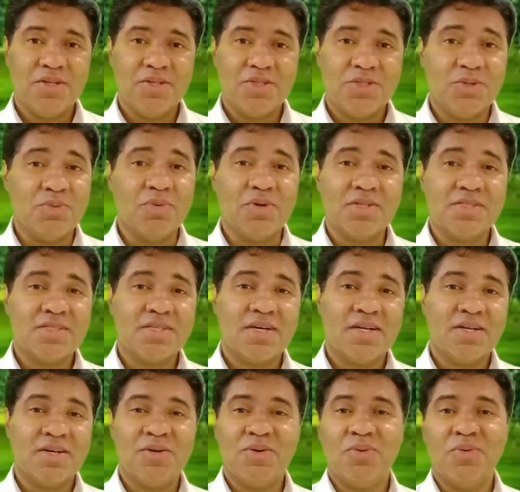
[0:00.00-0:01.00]
She once
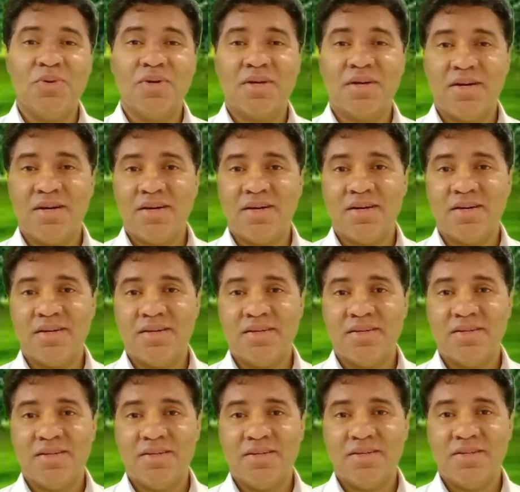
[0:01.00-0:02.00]
had her own car.
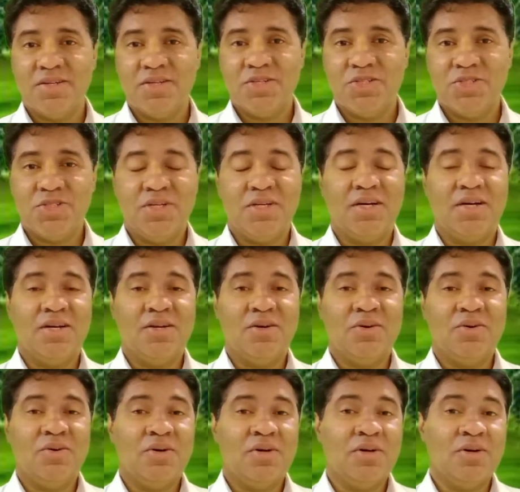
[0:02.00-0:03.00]
She had
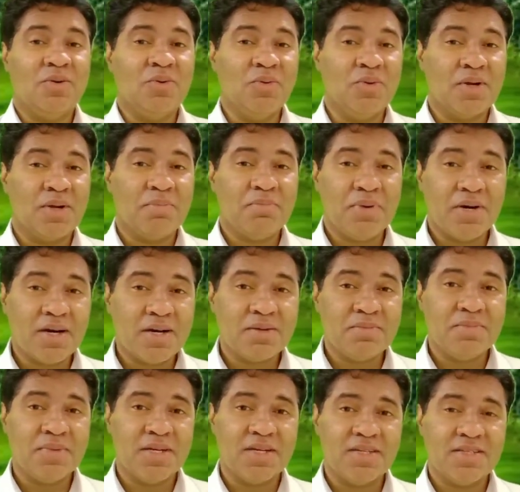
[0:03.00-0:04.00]
her own
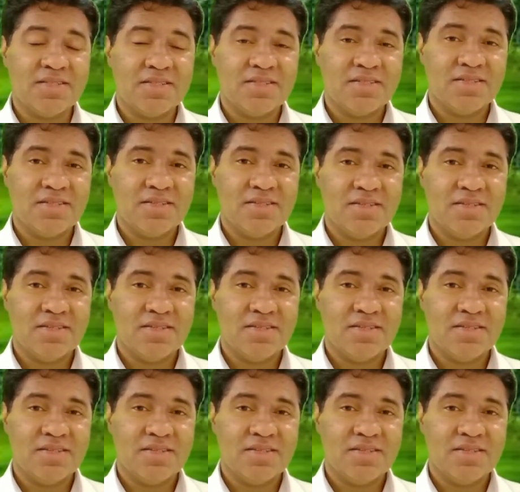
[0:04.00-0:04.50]
apartment.